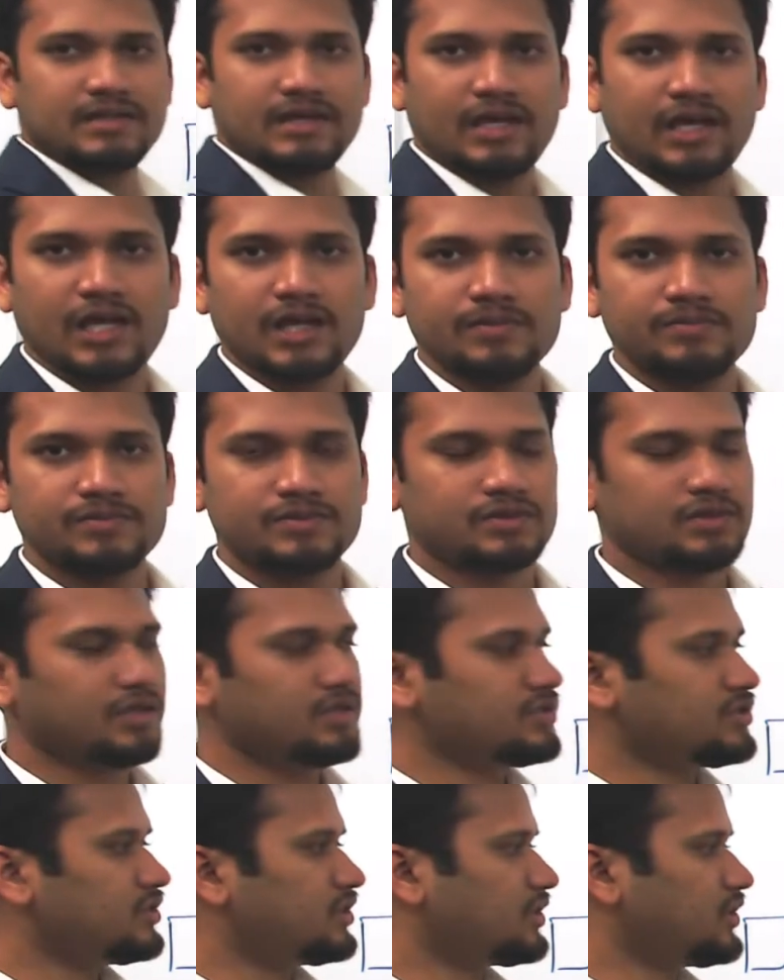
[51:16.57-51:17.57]
helps in
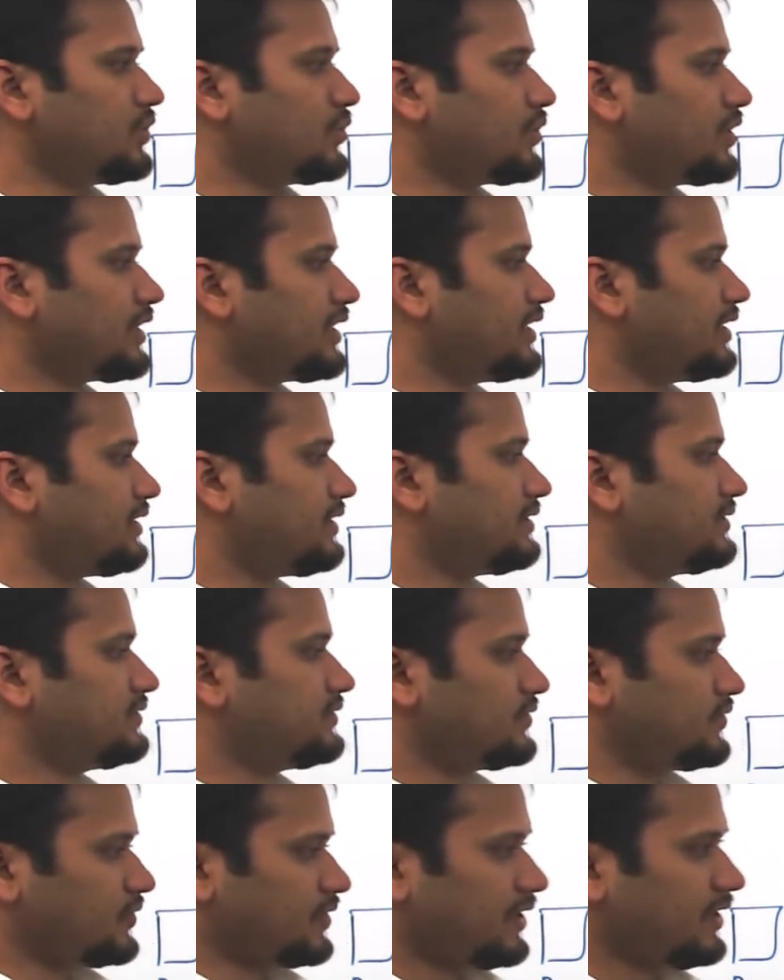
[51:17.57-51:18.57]
securing it?
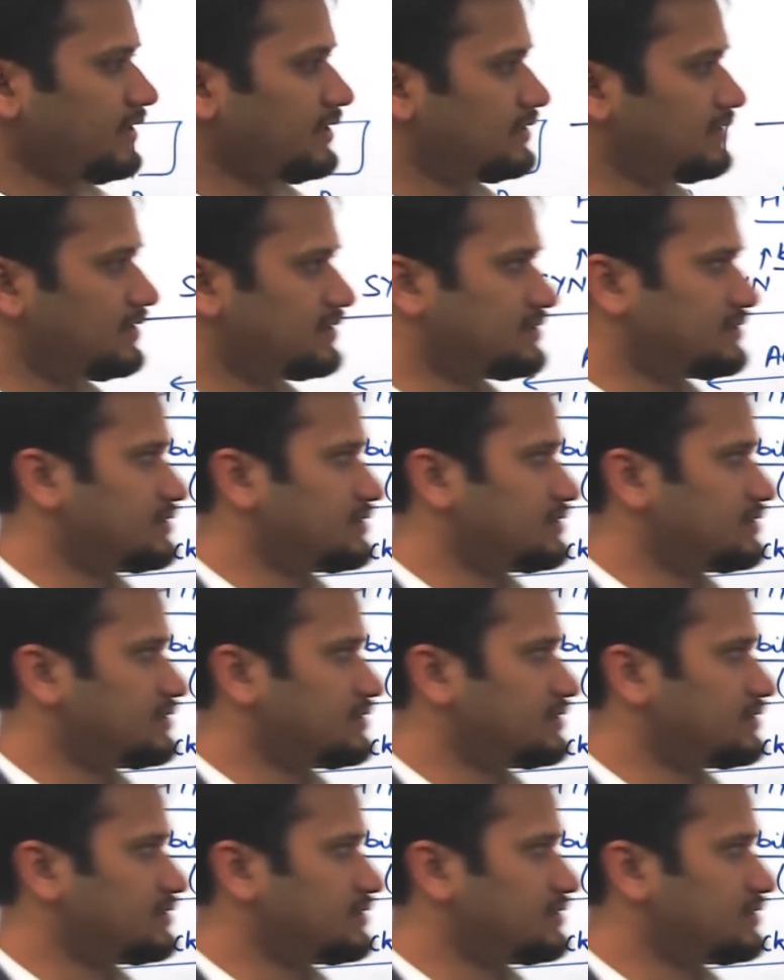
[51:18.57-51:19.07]
Okay, let's